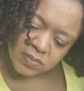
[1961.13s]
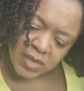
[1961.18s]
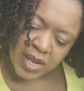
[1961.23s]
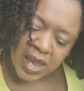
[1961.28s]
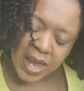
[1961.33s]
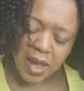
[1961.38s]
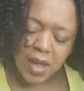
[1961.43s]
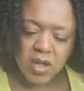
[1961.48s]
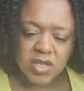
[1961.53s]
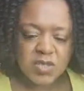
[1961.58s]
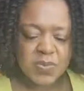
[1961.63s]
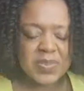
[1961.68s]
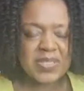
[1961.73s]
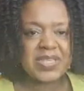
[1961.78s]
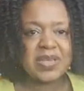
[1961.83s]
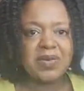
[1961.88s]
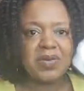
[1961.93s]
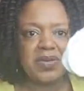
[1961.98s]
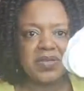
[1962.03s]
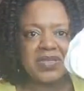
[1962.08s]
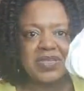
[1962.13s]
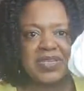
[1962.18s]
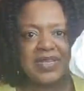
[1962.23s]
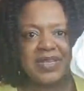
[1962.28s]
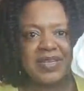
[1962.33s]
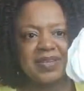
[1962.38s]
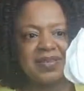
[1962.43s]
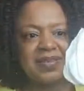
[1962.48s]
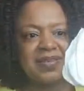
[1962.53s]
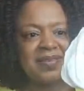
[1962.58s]
Yeah, one hundred percent
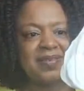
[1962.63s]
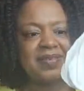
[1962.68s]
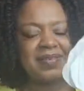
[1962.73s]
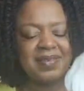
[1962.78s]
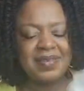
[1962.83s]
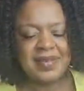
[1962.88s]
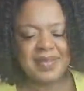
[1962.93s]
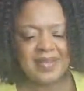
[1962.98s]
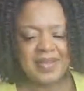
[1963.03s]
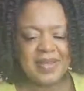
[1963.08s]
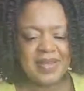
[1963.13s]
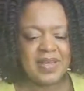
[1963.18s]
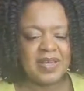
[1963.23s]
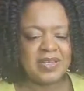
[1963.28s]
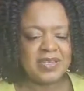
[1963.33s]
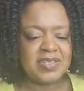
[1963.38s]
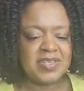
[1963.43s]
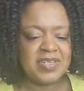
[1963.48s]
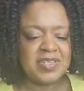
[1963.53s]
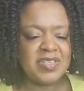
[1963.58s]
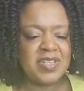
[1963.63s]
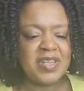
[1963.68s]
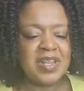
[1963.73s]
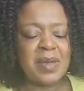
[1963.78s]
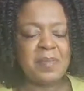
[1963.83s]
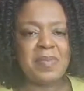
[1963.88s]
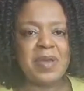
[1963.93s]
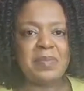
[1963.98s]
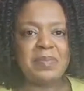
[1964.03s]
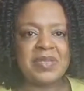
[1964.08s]
cotton, just so
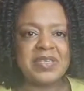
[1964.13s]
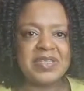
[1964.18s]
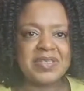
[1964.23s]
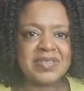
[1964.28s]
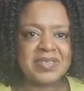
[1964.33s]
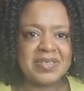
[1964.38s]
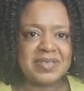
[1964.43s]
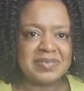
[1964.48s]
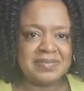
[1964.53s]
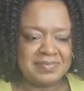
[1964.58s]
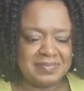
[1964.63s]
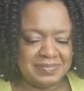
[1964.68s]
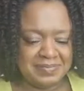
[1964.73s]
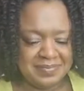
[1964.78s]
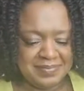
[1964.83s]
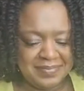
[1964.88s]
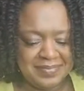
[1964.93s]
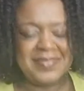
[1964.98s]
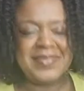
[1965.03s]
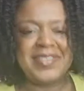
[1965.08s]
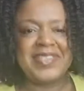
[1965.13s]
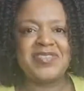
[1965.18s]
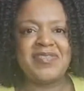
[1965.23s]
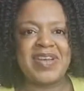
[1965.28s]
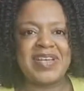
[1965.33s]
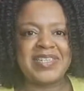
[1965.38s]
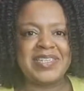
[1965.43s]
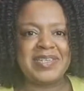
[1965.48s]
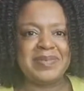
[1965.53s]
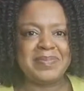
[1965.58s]
that baby doesn't
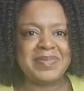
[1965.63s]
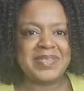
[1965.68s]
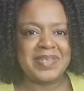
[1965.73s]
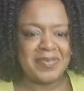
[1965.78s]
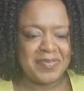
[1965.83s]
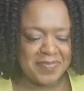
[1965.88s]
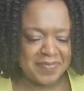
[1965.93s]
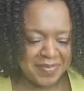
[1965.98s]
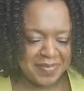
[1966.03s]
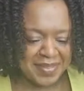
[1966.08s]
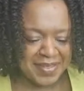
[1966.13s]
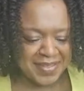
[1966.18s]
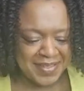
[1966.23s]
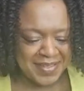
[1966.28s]
scratch himself